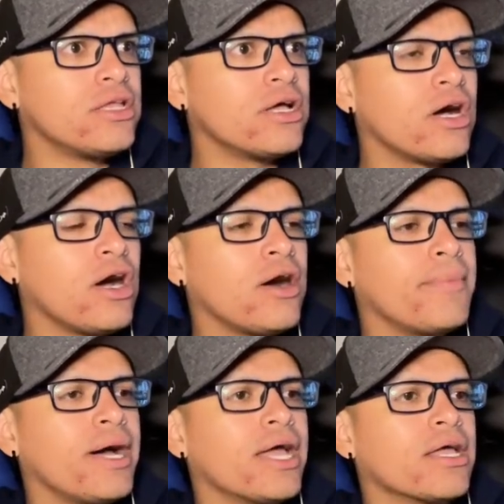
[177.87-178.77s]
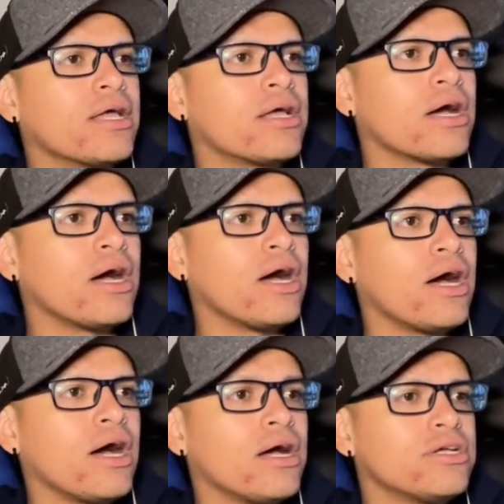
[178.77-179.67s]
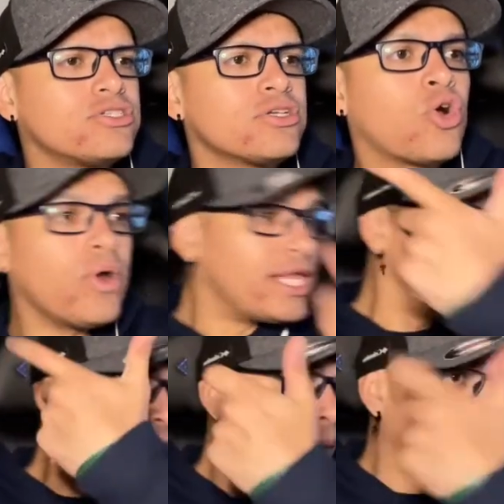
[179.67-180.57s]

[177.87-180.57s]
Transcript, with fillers: Oh my gosh. Go like this.